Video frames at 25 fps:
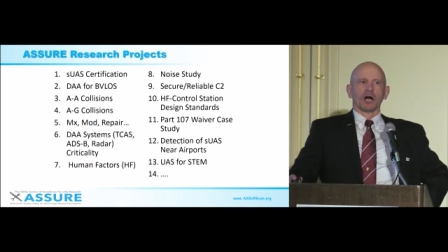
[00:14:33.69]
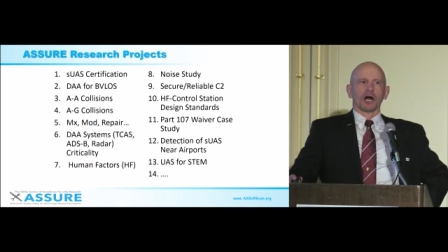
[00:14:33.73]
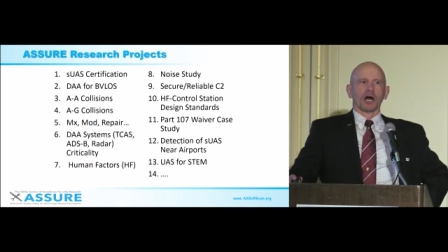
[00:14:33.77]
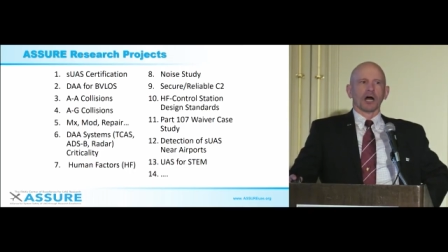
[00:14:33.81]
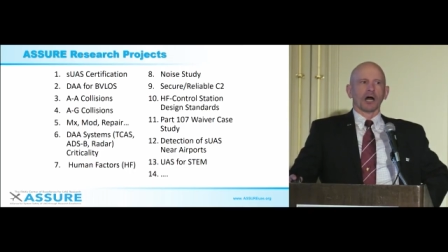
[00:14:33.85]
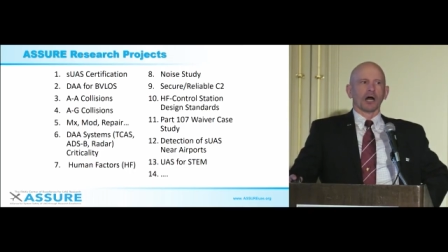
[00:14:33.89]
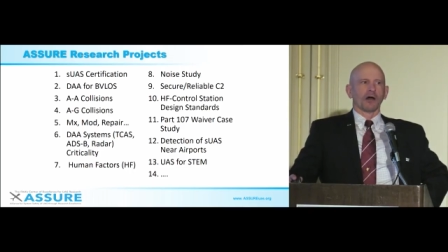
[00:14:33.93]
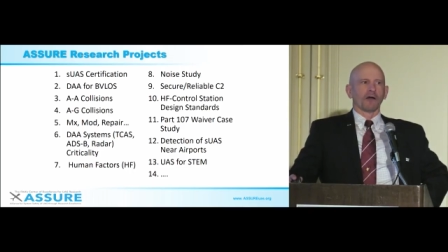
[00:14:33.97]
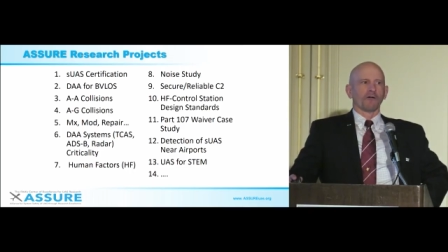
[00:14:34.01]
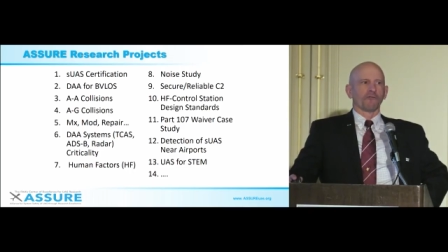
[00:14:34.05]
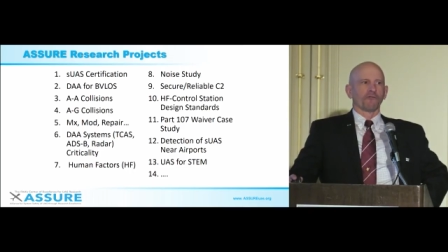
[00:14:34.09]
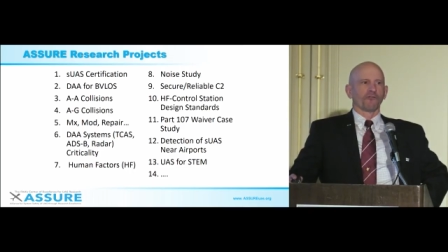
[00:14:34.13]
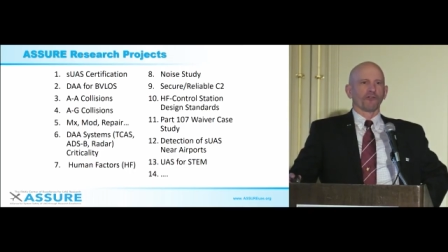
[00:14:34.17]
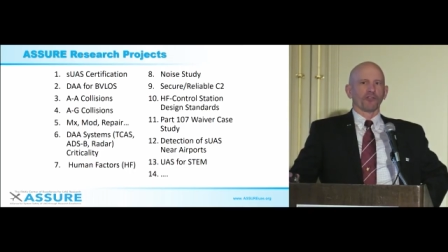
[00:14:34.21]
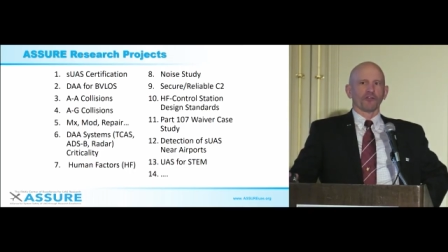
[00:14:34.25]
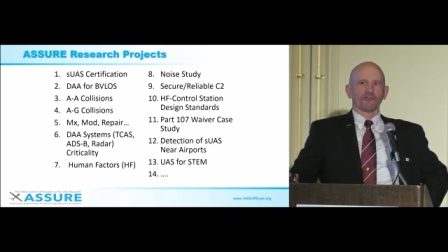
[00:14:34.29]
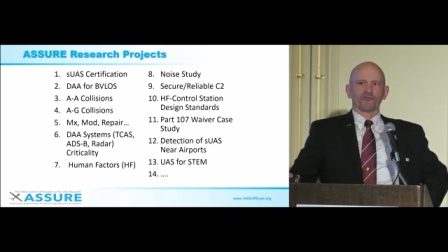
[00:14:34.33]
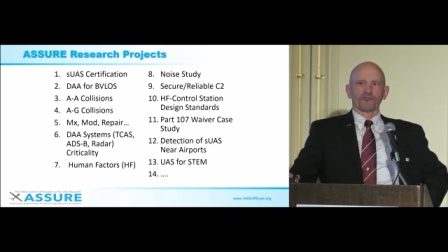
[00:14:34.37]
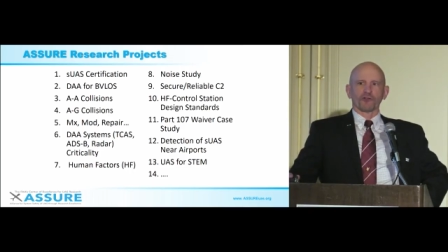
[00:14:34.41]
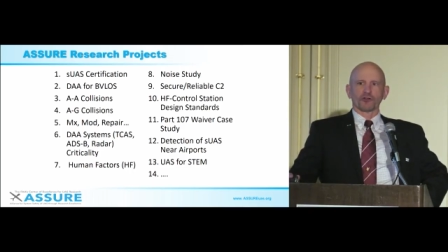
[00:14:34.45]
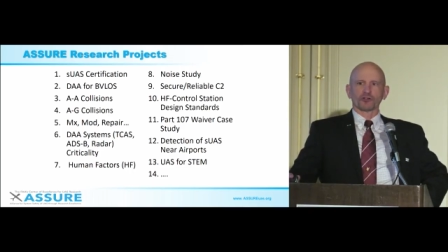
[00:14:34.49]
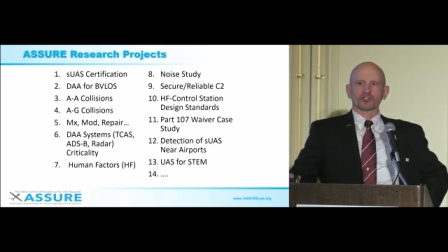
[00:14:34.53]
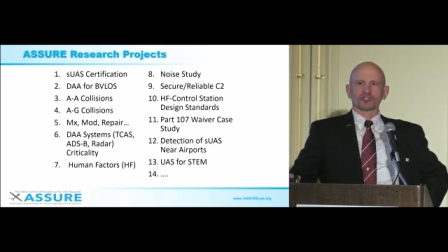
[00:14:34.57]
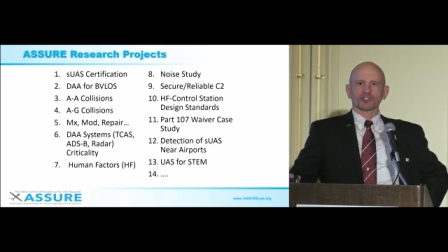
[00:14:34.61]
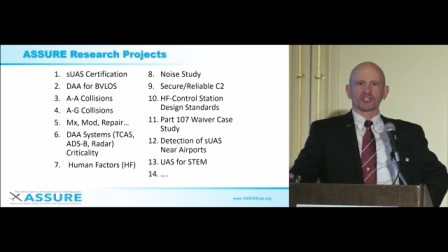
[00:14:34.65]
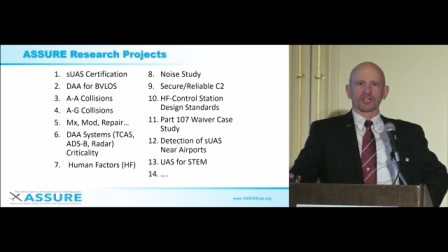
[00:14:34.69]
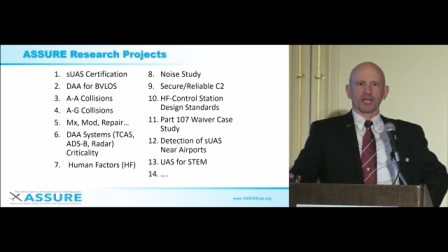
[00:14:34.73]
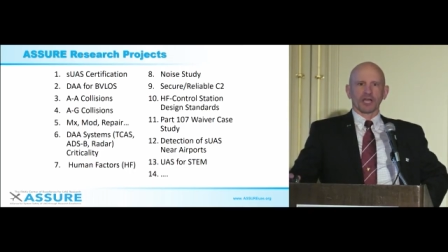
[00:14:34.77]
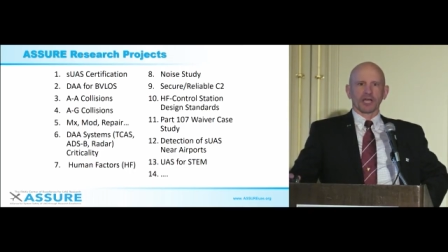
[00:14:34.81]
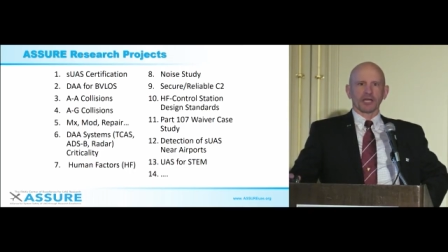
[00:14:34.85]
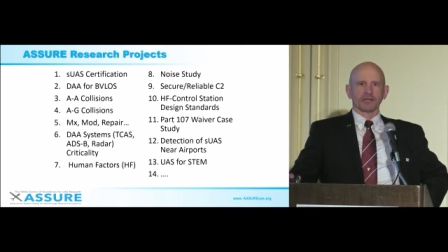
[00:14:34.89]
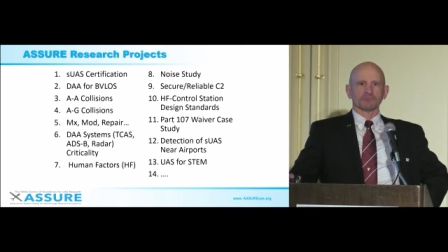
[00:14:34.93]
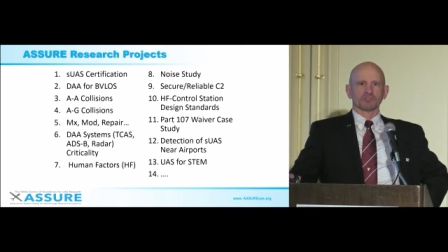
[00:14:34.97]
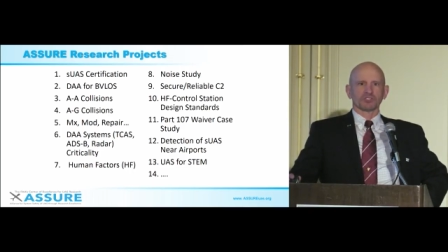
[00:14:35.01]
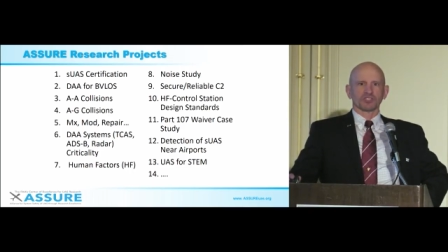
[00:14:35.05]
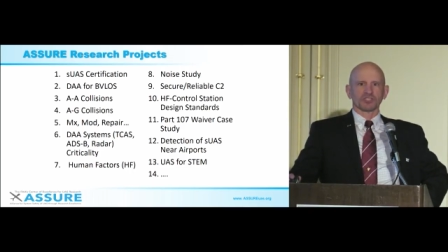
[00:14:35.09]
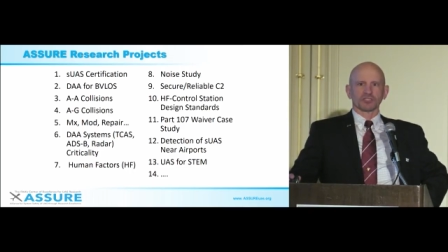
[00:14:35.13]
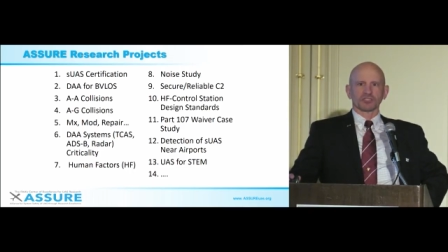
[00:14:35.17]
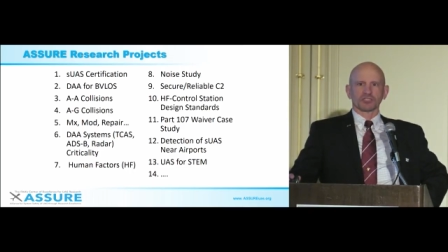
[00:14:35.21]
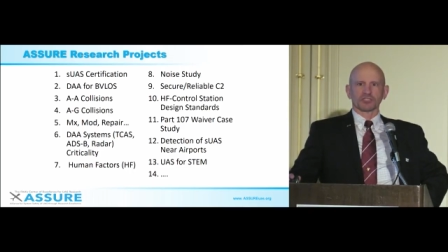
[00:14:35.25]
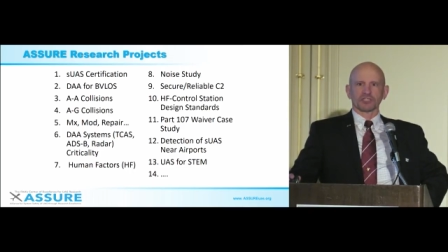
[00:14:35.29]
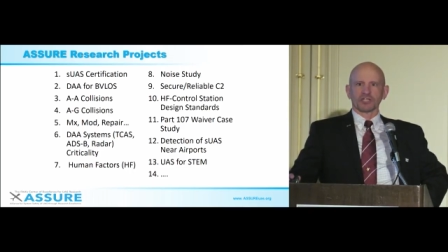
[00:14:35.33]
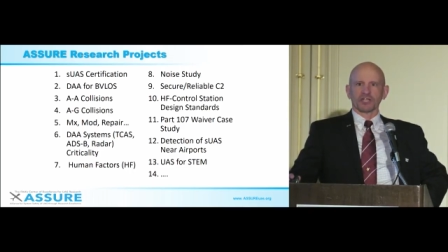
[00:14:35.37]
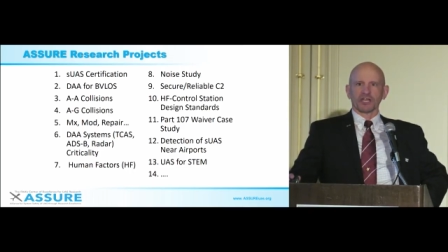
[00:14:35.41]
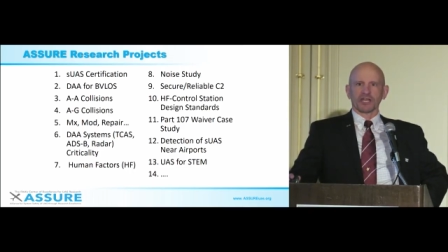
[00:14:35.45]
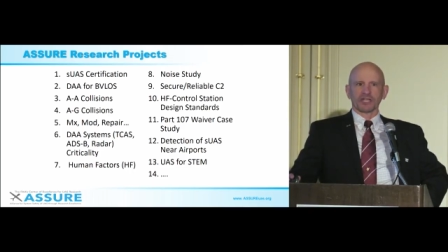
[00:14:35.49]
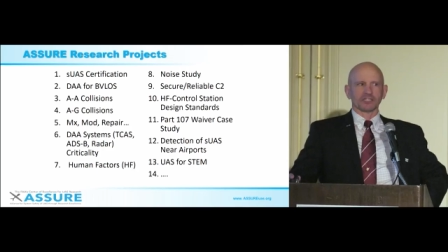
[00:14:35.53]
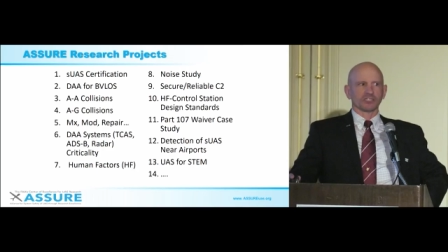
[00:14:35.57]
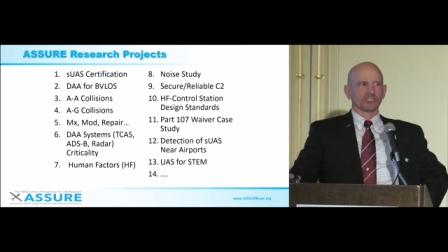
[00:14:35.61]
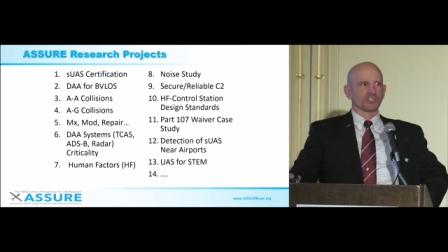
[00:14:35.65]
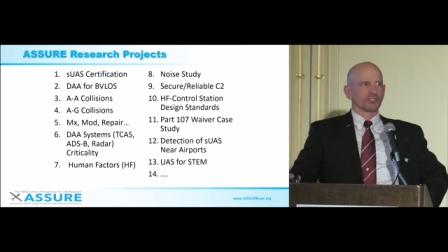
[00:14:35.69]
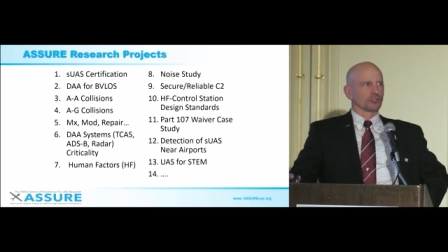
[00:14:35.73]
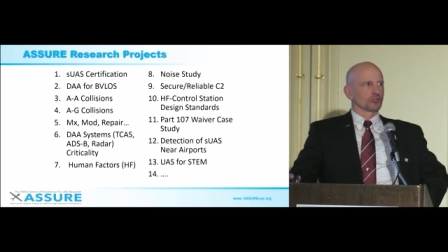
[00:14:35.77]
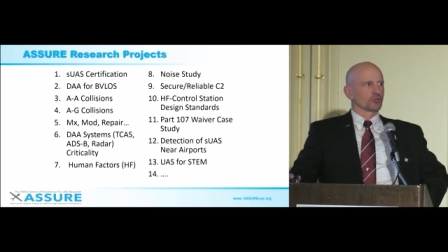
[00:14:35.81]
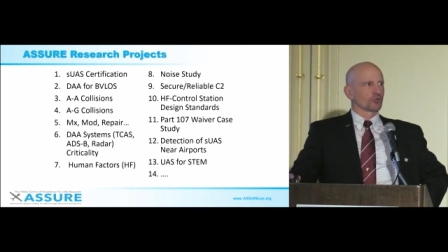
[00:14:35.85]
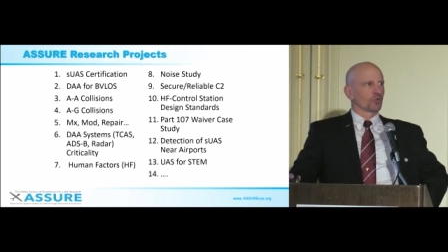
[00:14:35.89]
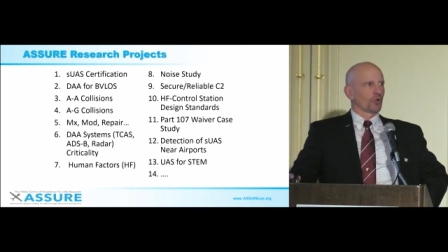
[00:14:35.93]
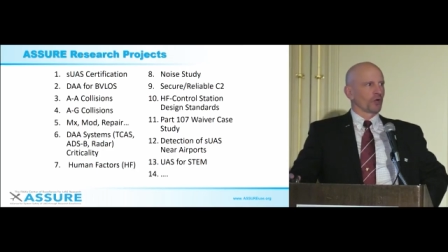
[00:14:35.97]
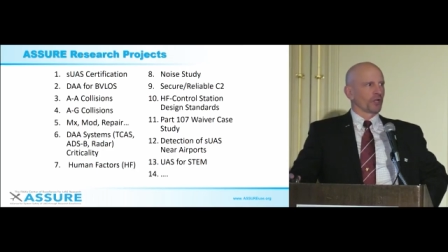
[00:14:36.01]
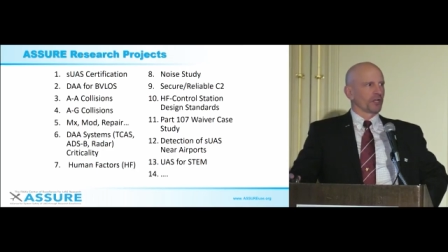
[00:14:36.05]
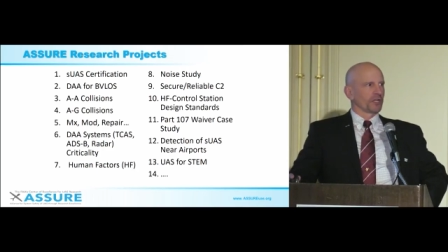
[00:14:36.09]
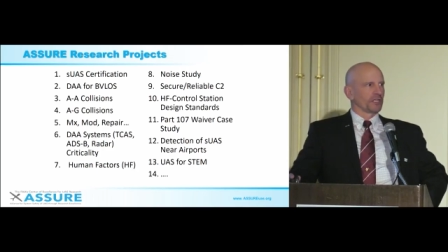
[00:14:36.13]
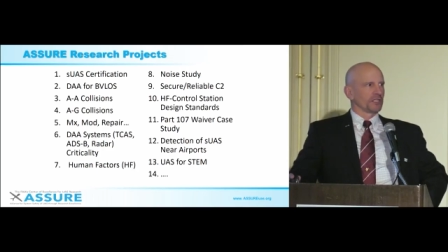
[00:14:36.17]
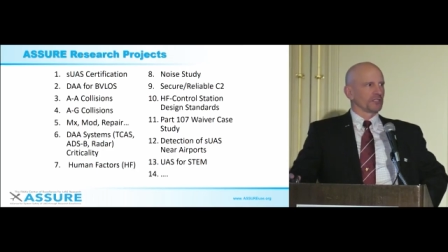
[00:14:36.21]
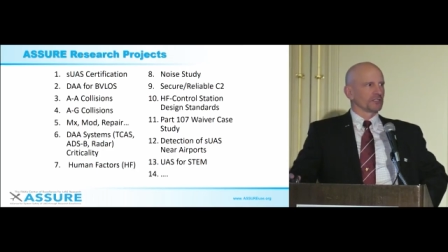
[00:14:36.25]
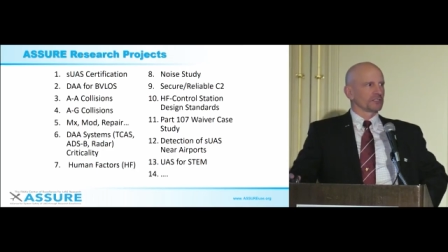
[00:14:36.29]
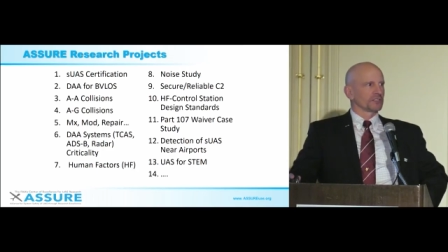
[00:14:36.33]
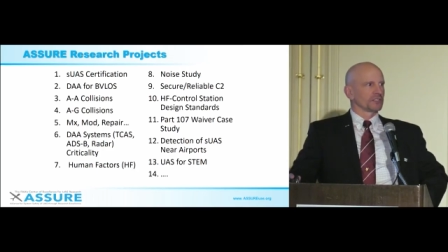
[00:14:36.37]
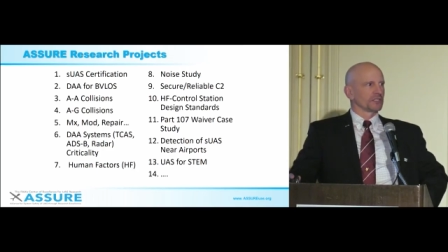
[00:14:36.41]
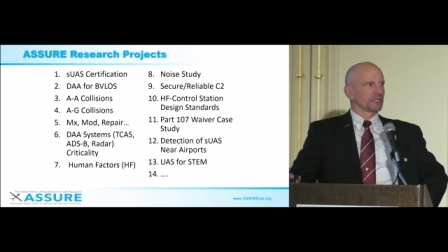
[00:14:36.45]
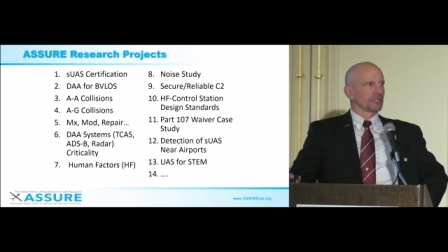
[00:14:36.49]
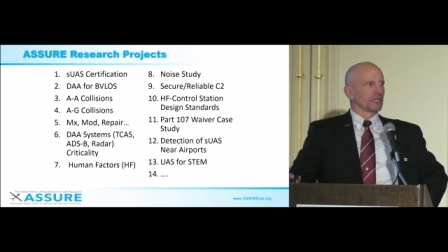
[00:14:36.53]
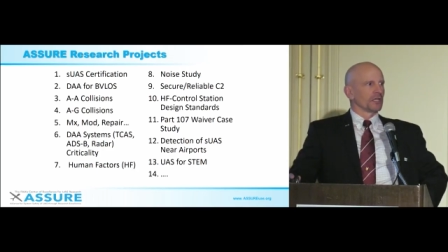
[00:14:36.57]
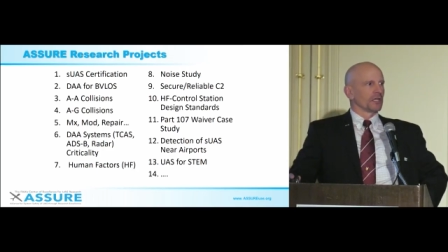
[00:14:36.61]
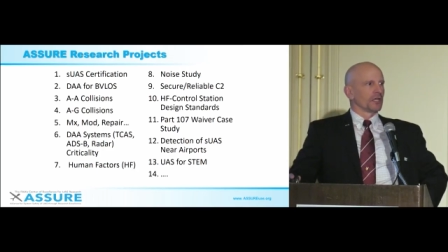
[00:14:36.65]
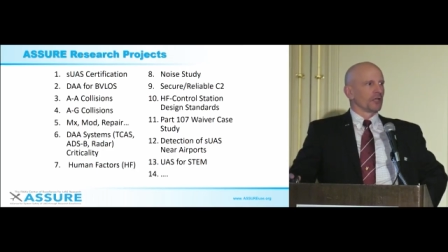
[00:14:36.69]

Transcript: Uh, for the first time since the nineteen twenties,